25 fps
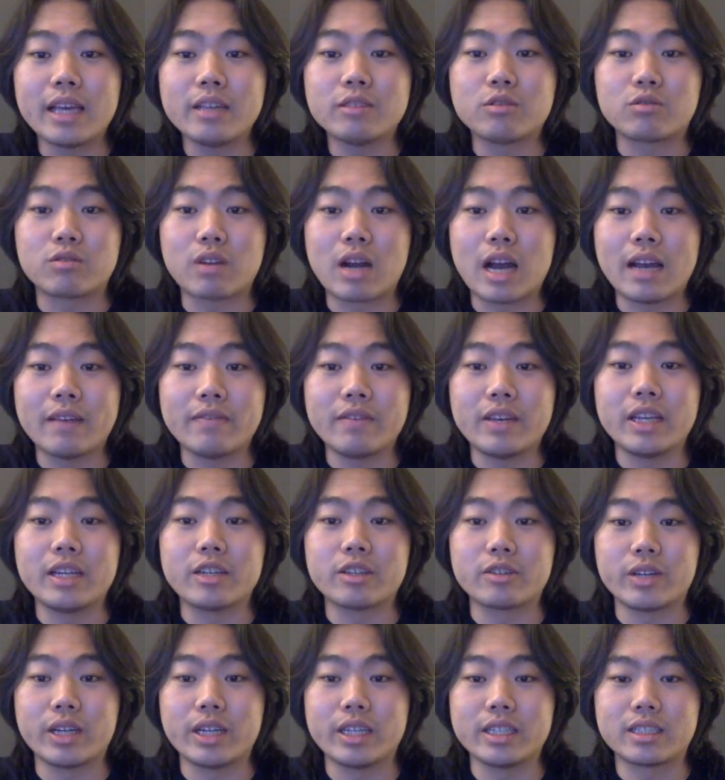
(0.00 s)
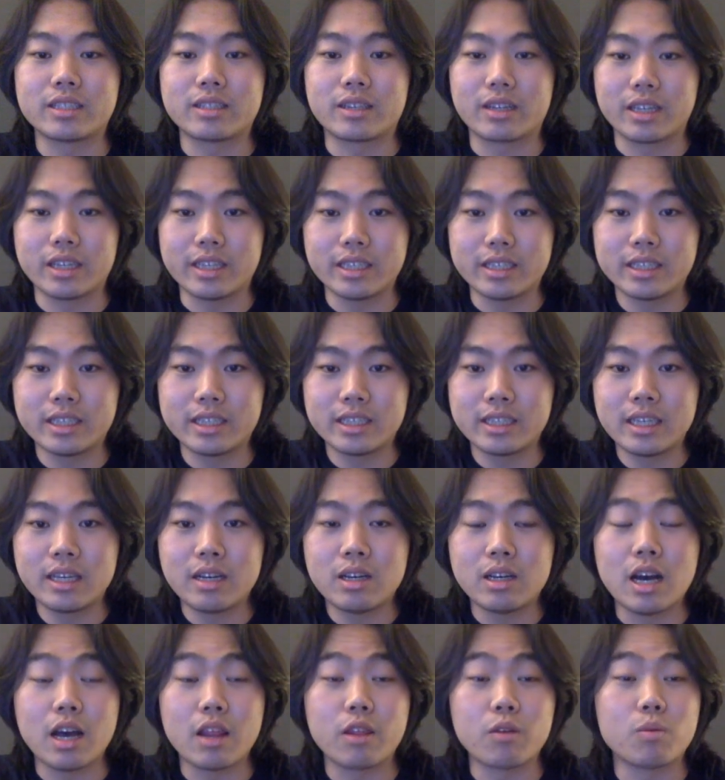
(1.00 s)
drive integrated circuits,
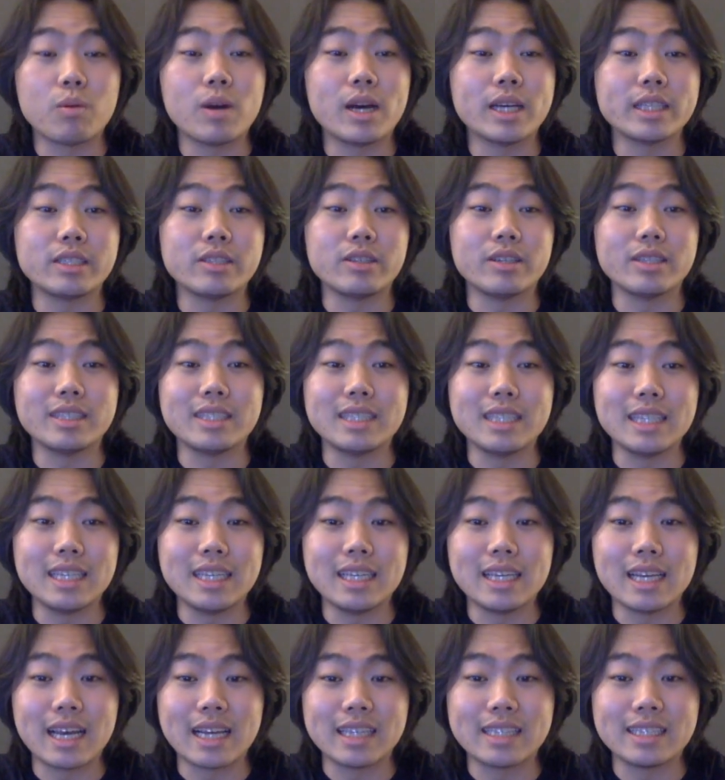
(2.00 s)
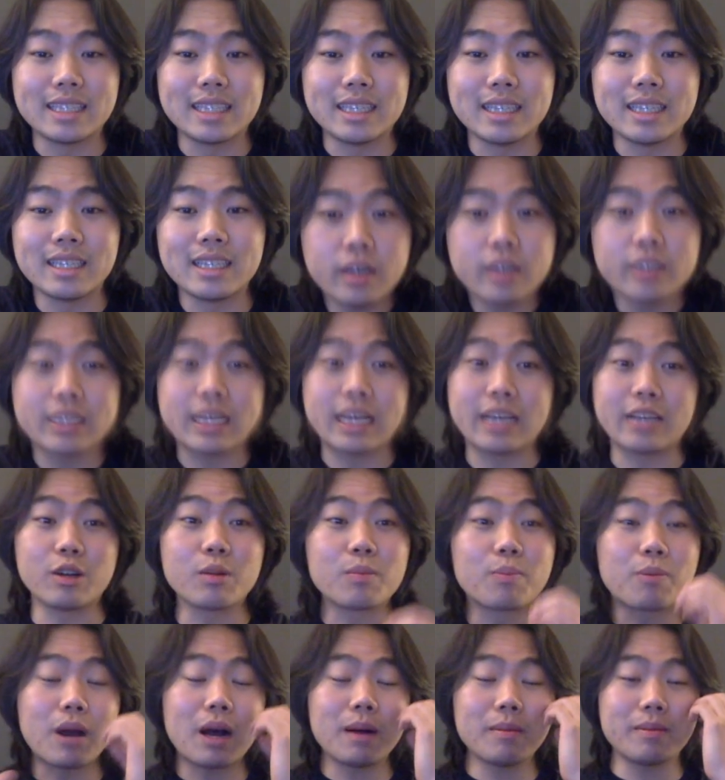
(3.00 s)
otherwise known as DDIC. Now,
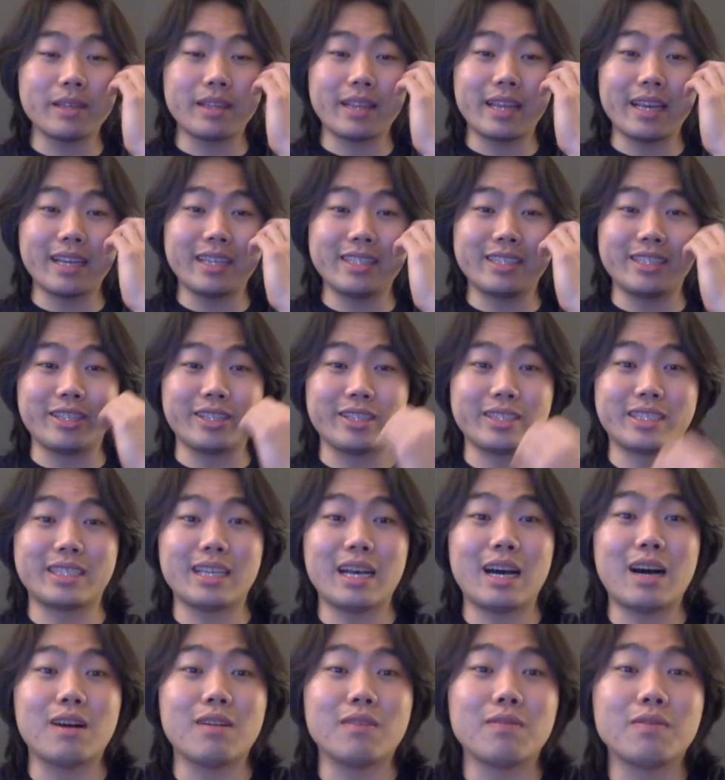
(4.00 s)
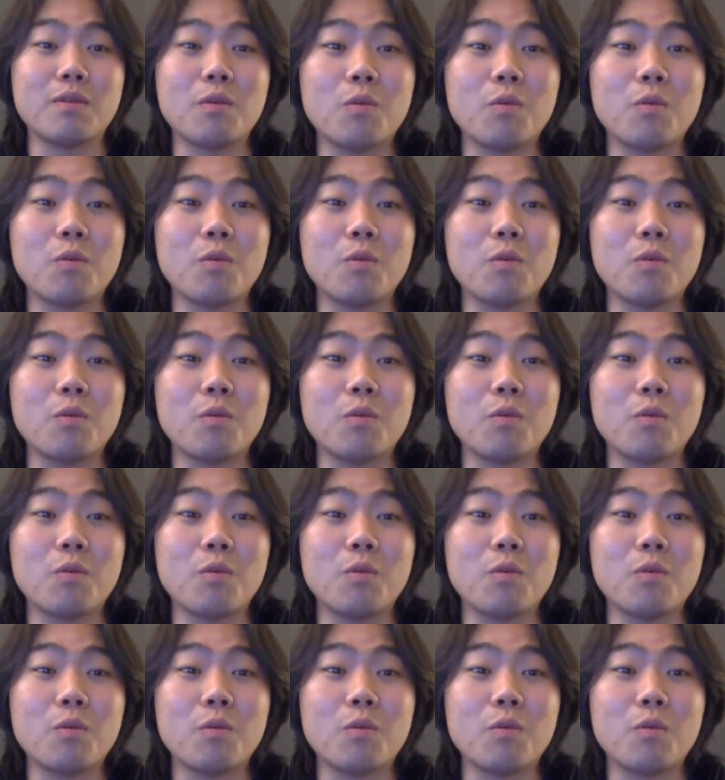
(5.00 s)
you're probably thinking to yourself,